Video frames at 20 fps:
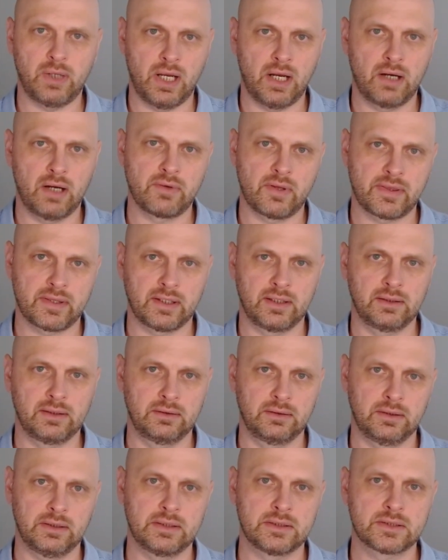
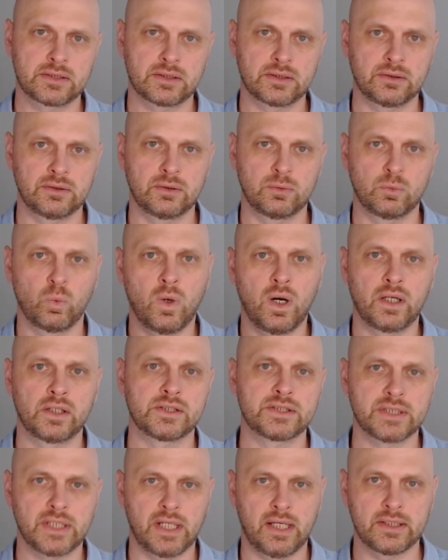everything into
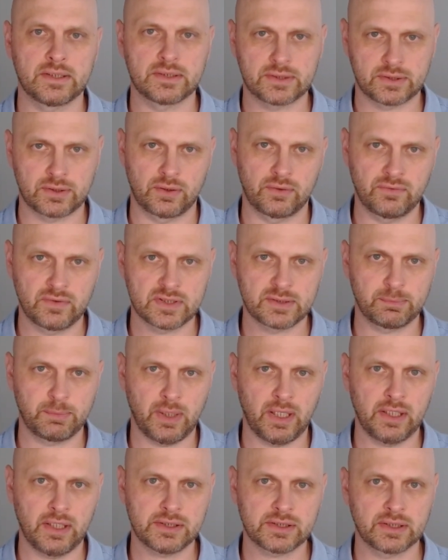one giant service
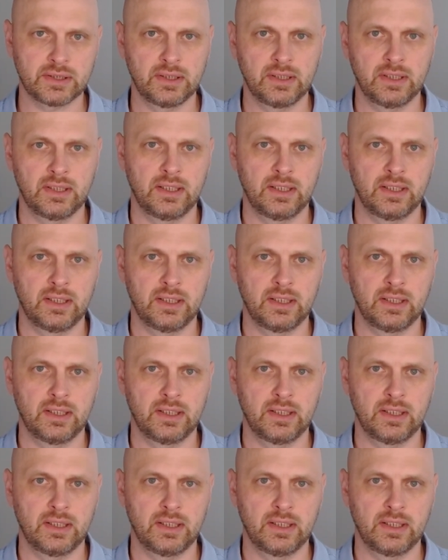page.